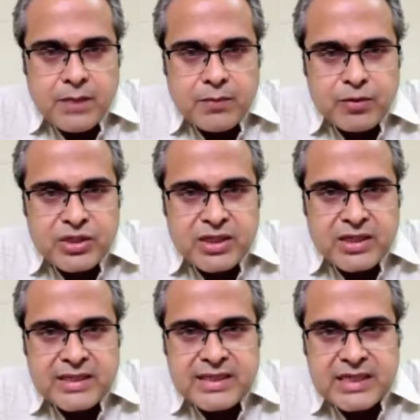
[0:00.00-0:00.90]
procedure,
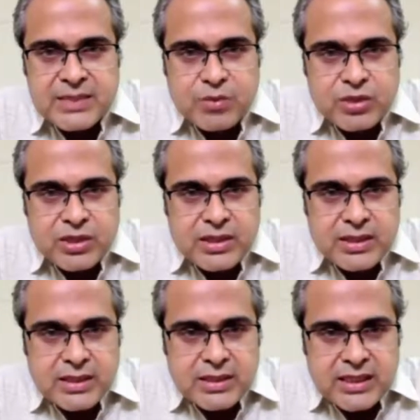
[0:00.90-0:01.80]
this exposure,
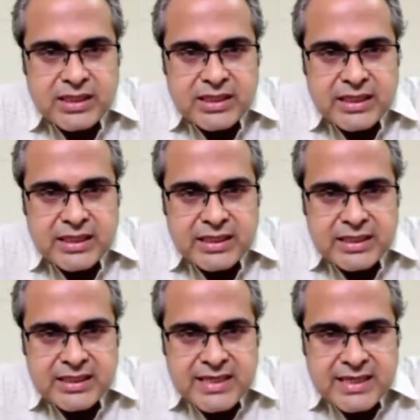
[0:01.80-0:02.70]
just
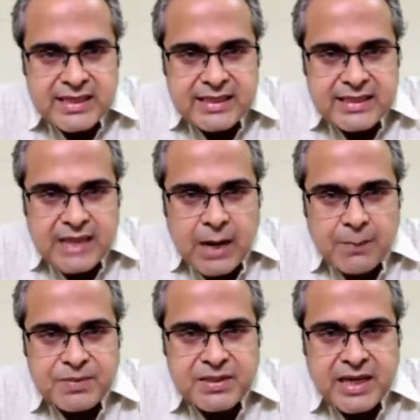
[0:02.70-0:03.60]
seeing this
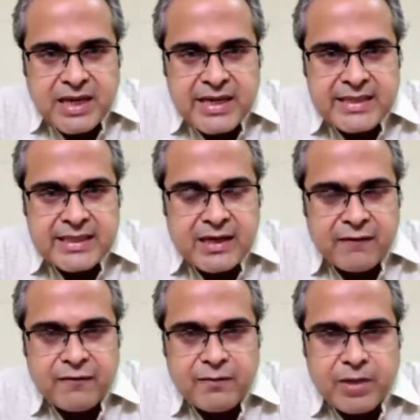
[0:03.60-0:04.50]
upside is
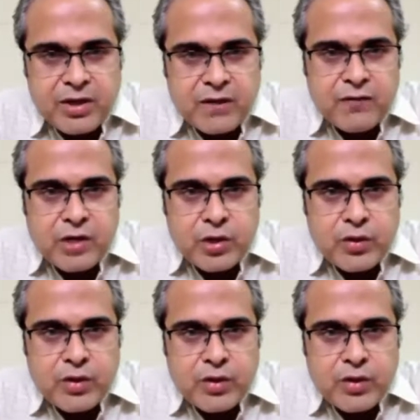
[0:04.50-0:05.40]
enough. But if you are
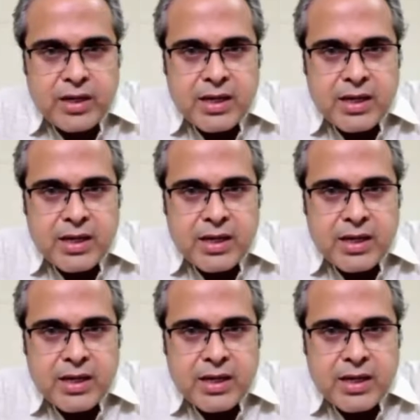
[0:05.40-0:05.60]
doing